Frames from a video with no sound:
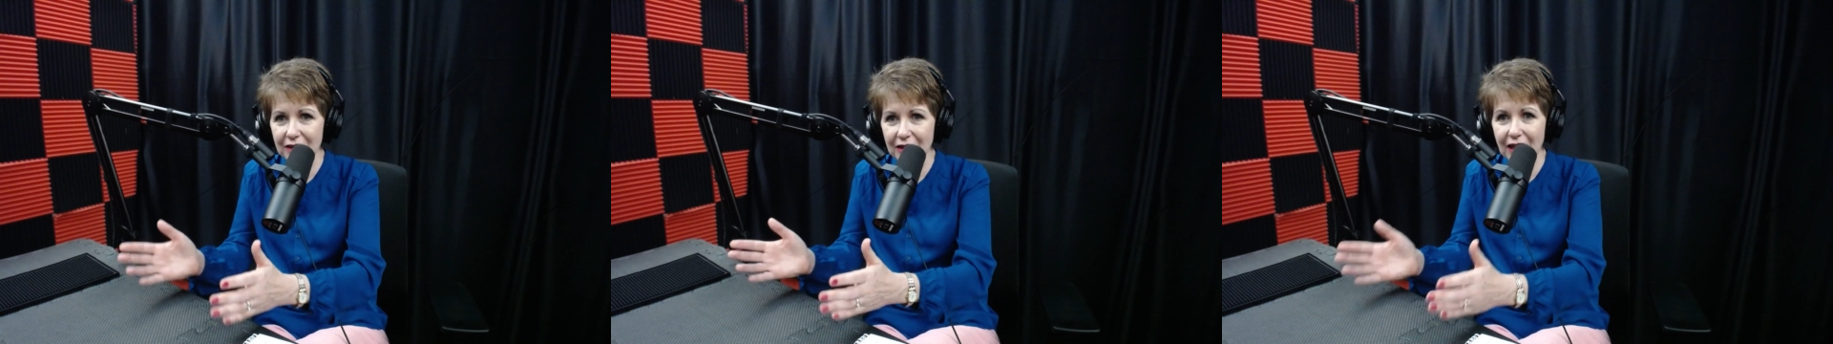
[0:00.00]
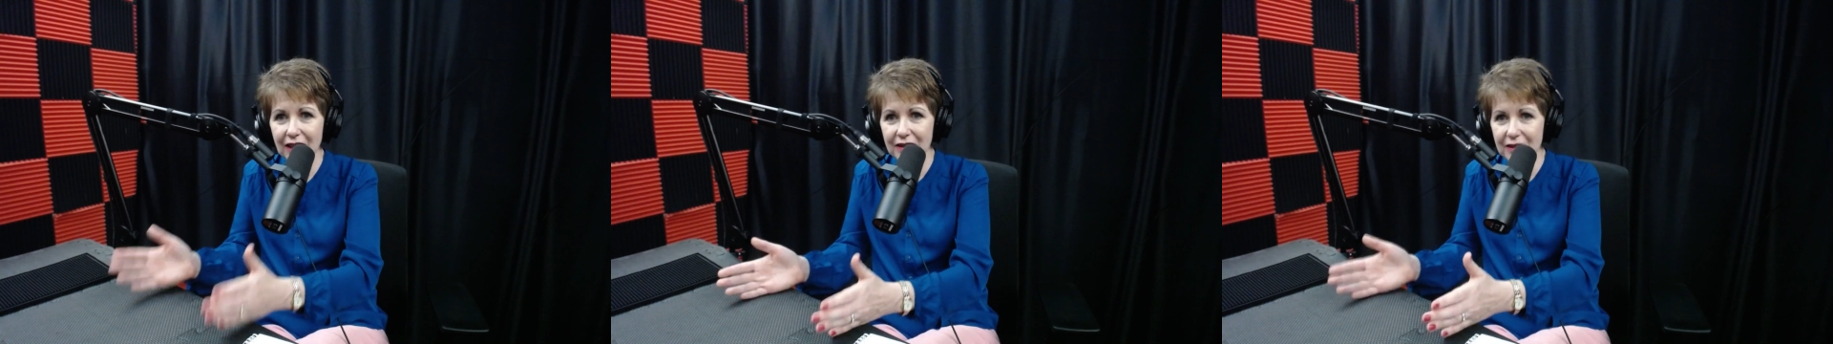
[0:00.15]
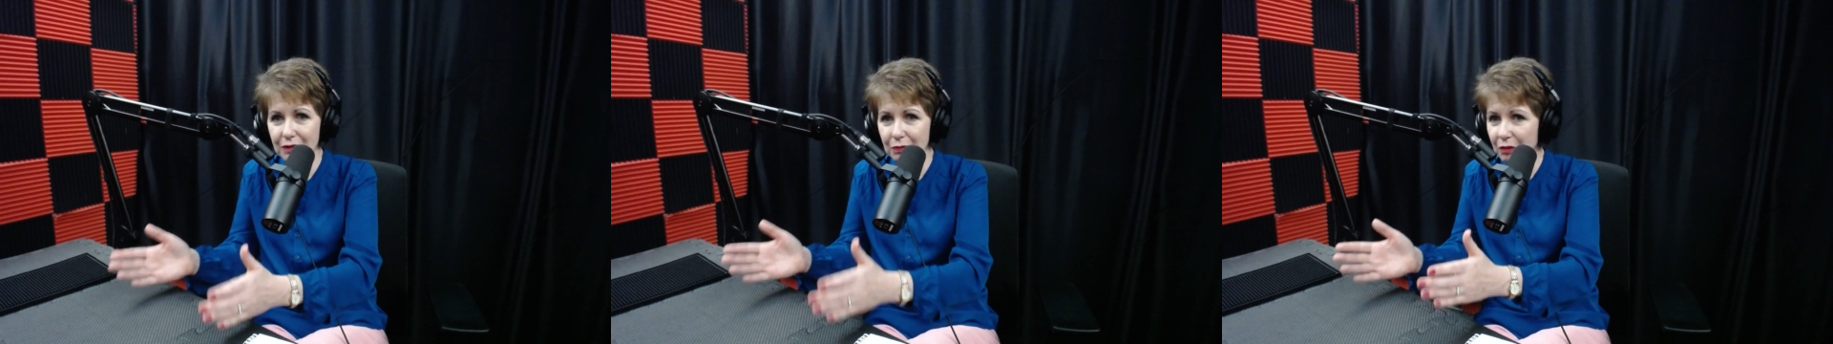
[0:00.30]

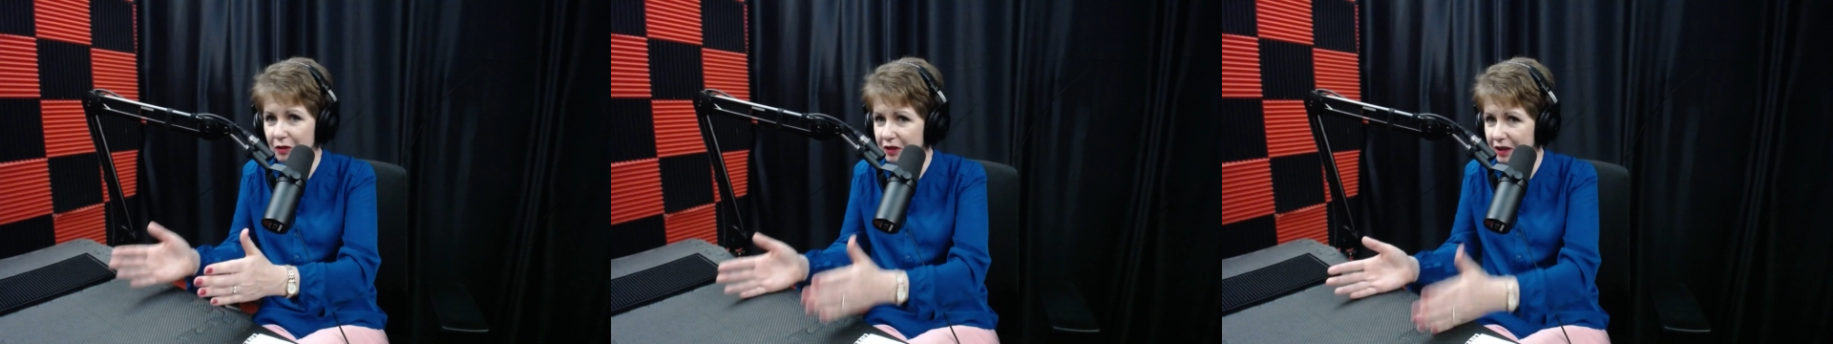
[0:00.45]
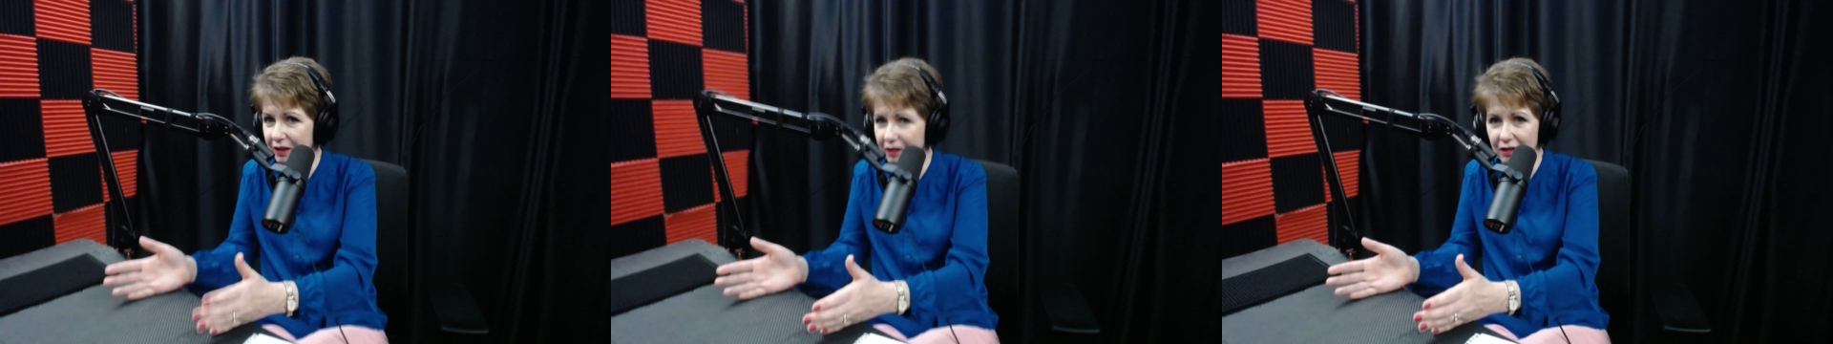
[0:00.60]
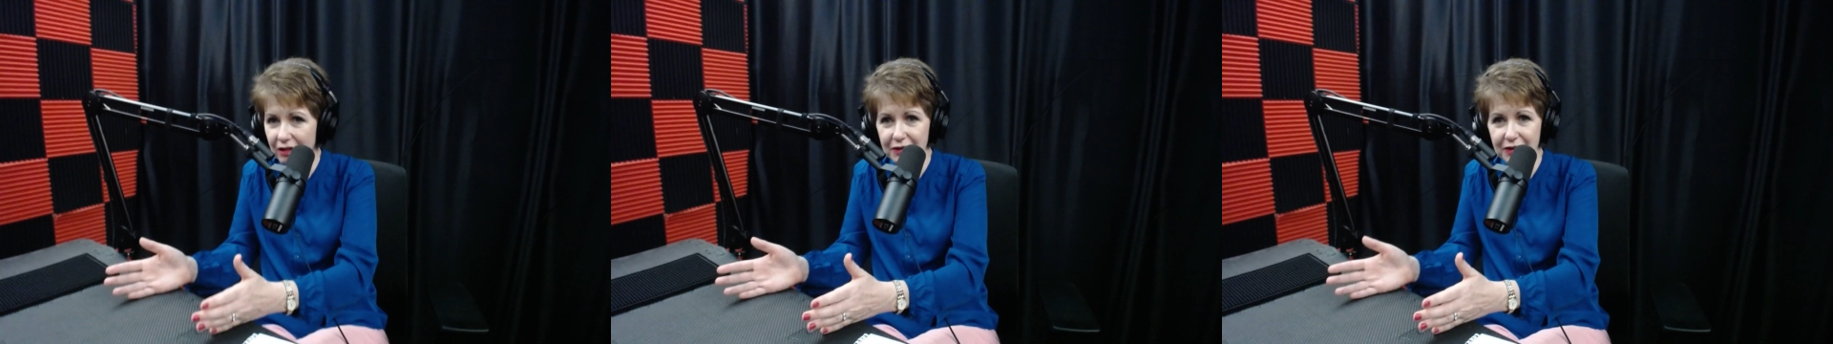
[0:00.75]
that's
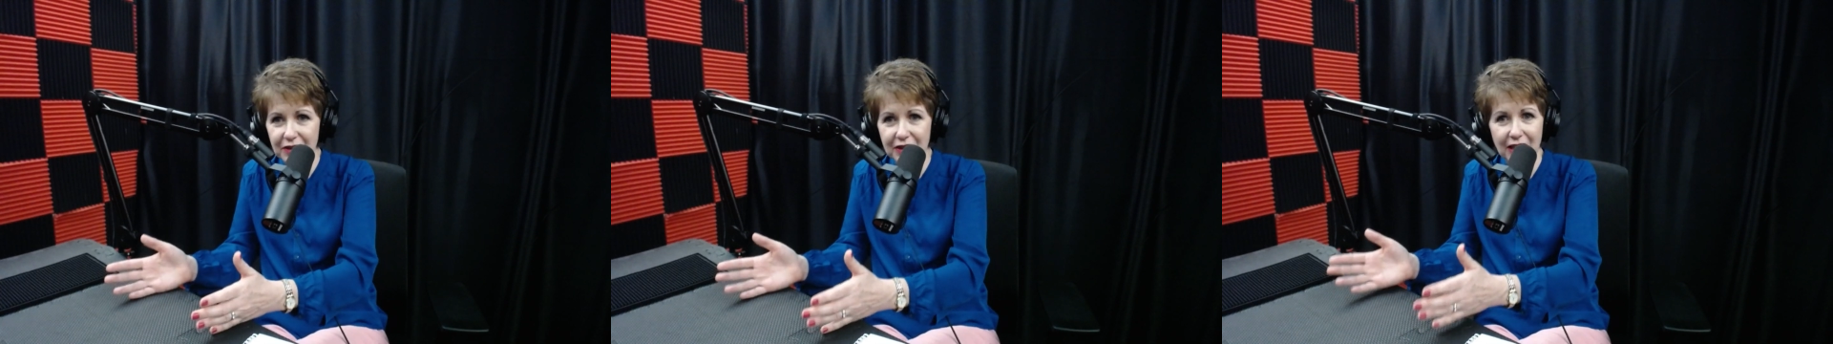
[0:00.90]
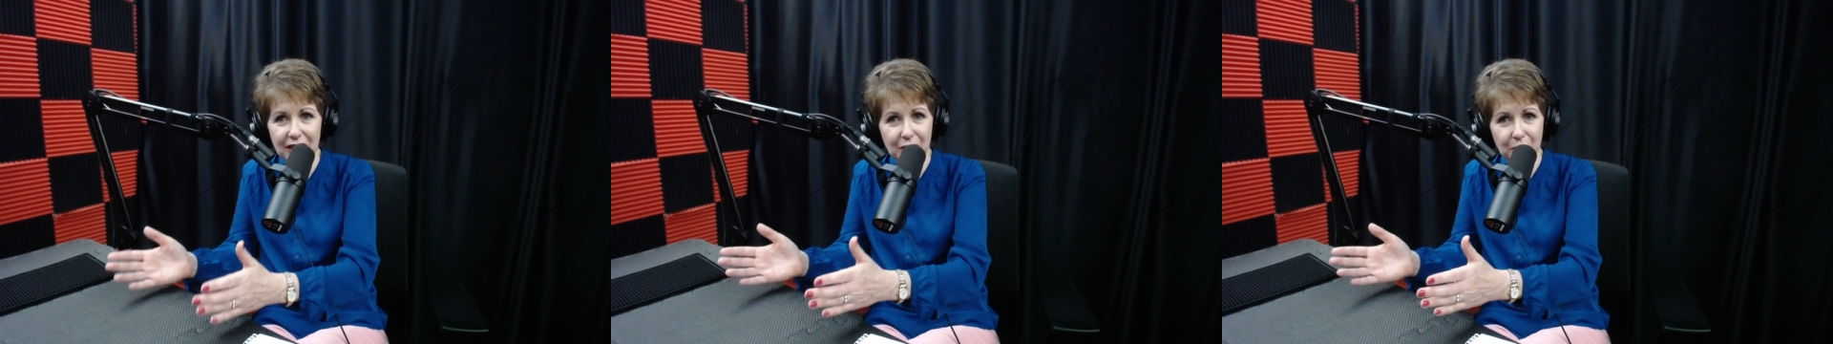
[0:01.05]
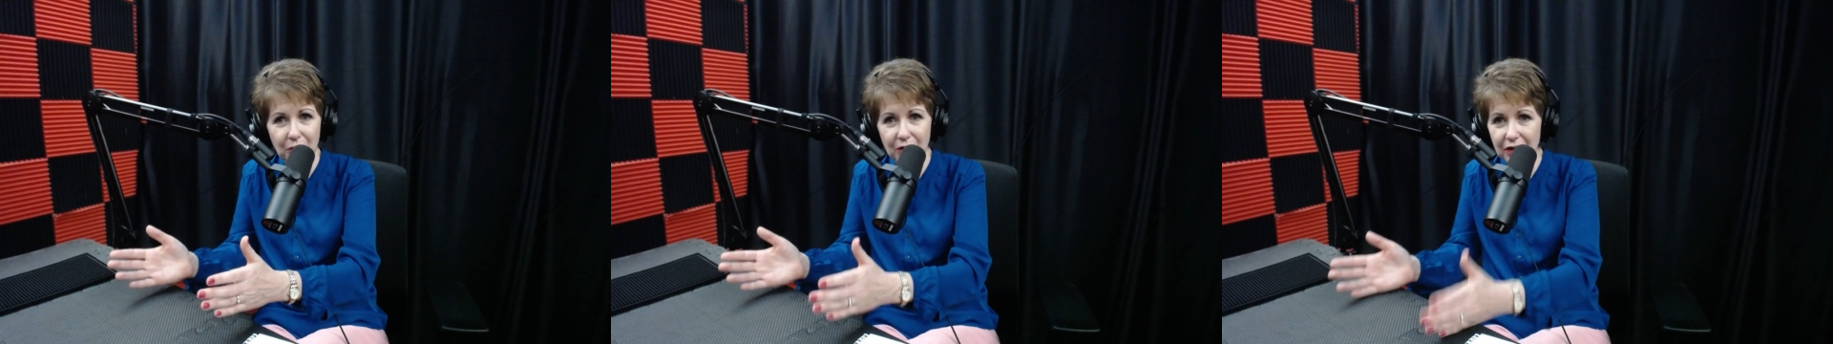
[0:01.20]
what it costs,
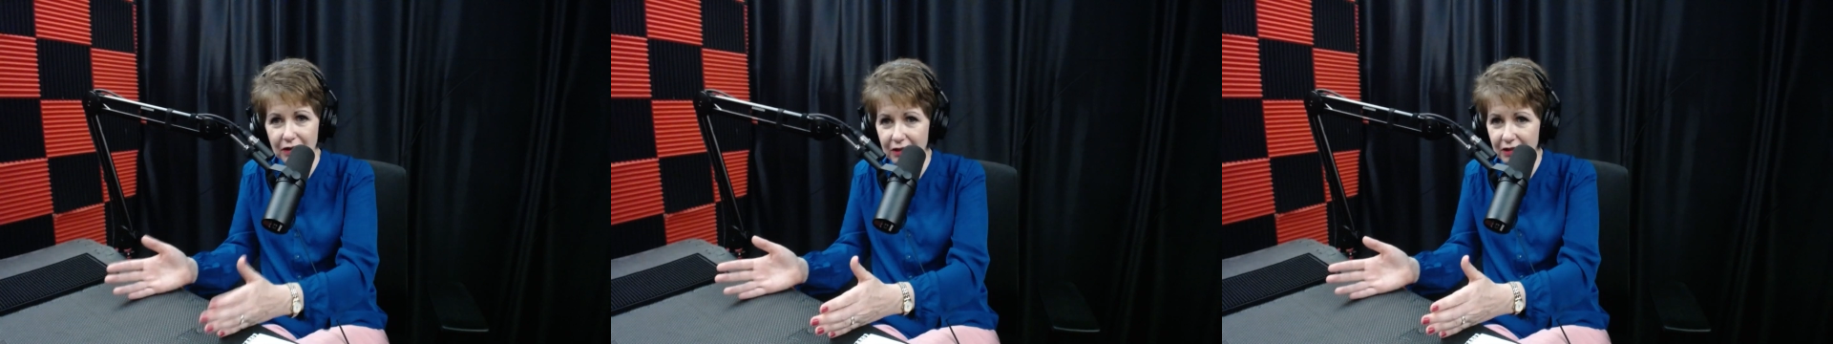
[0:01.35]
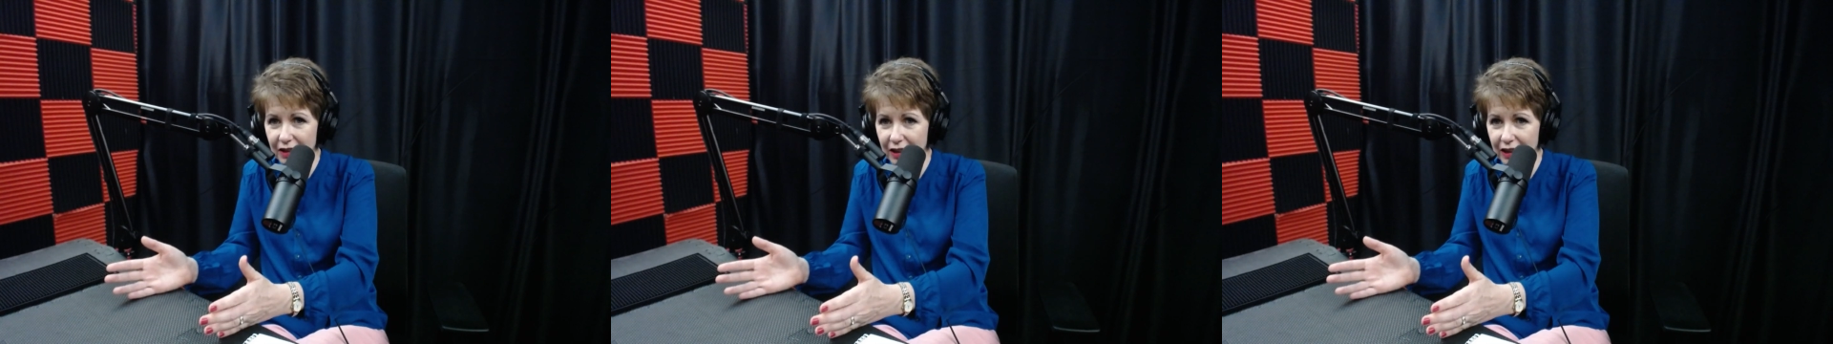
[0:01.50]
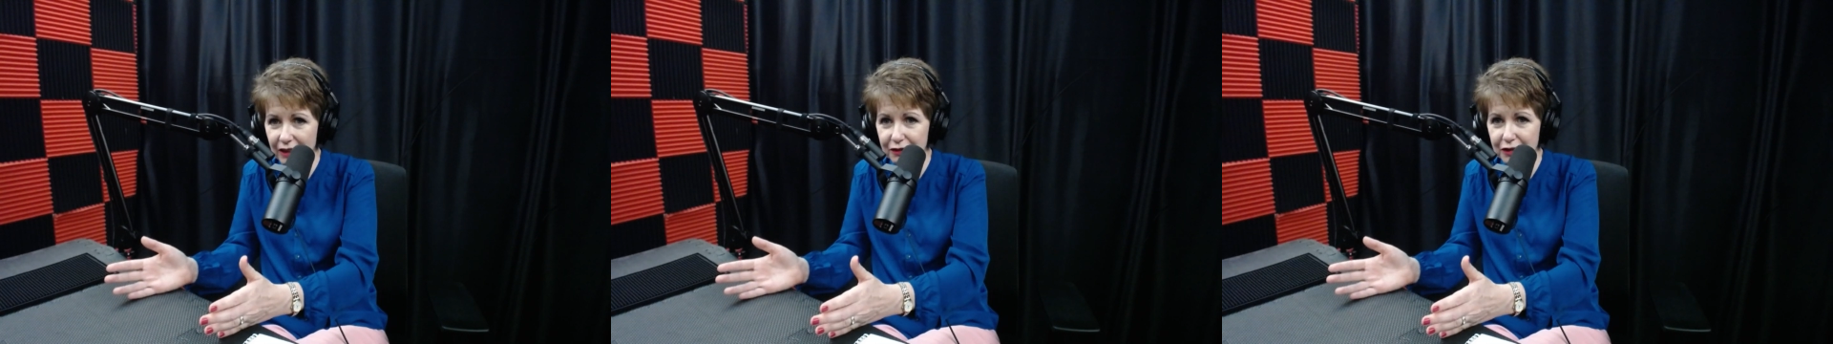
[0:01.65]
that's what you're
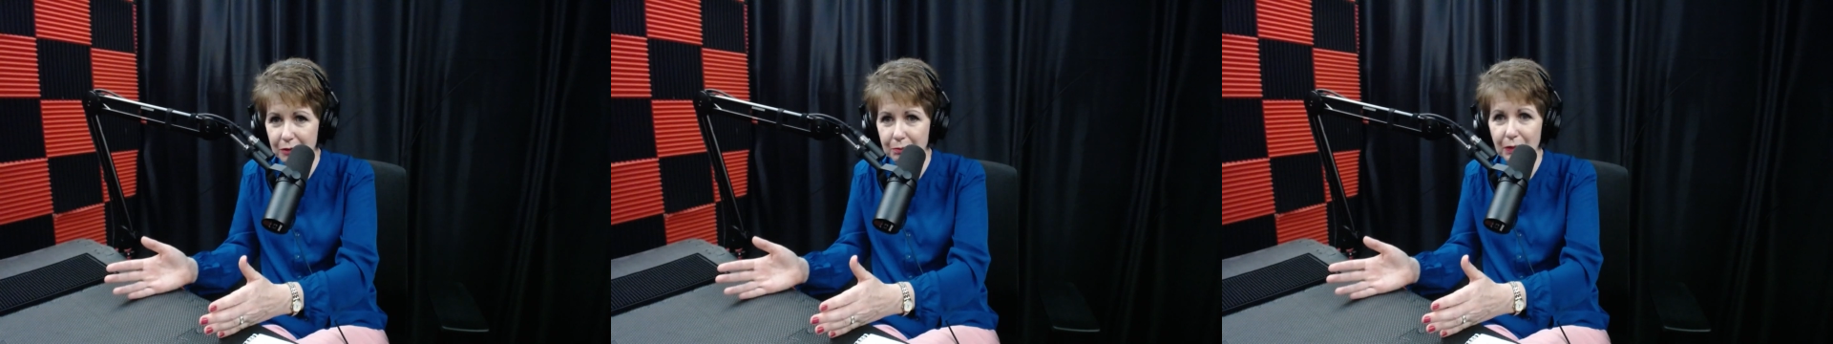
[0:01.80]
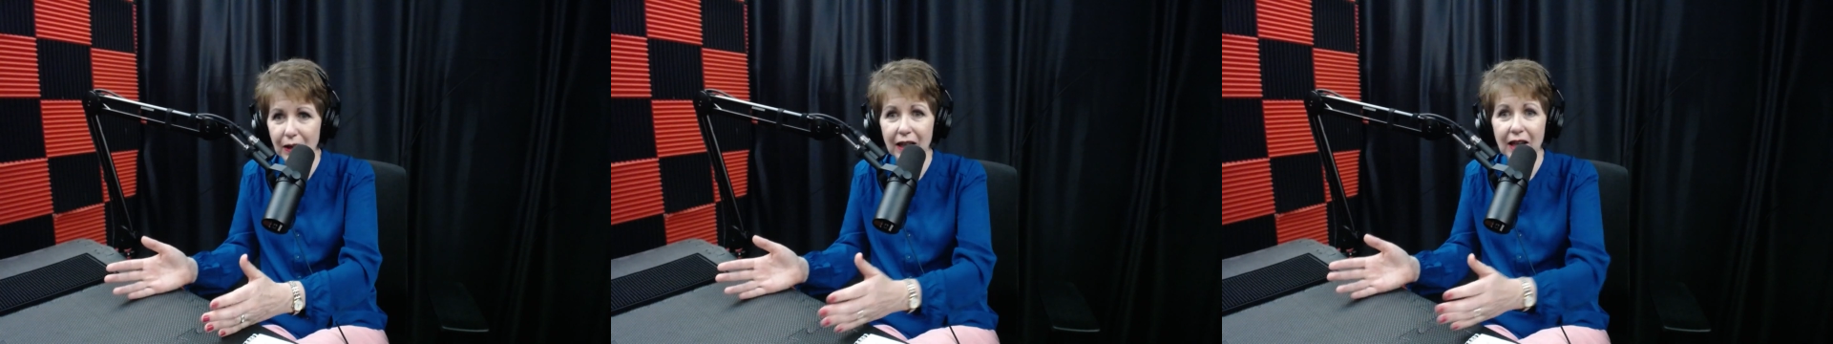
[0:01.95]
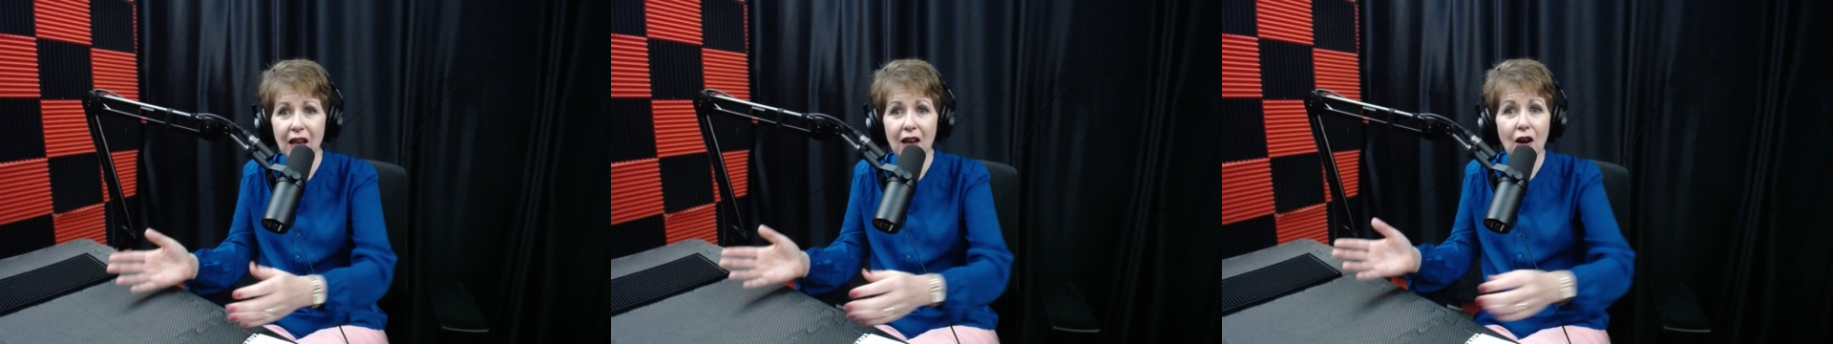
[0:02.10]
going to have to
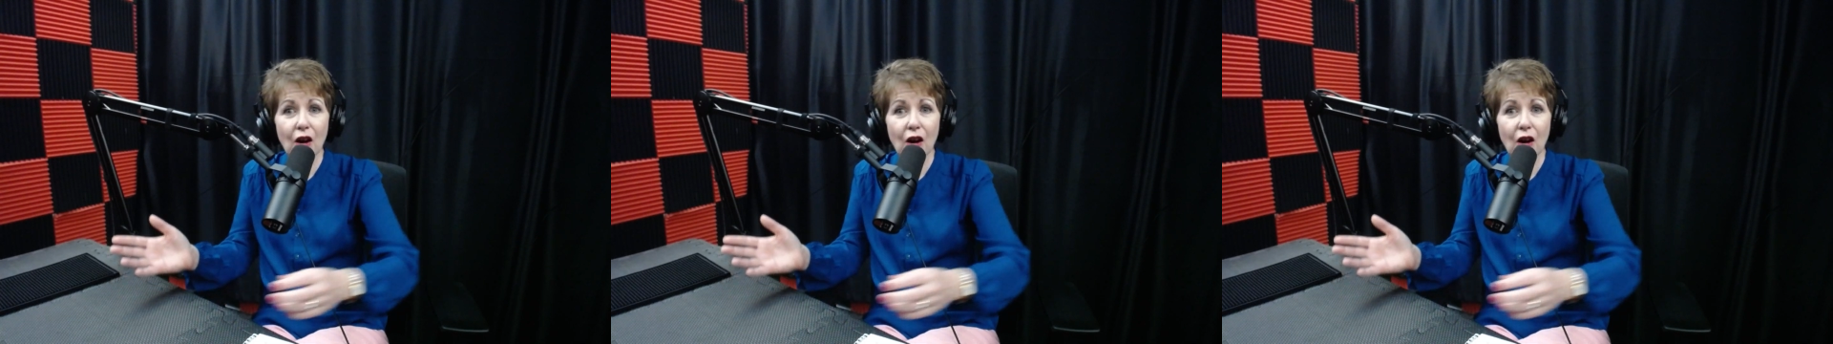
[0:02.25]
pay.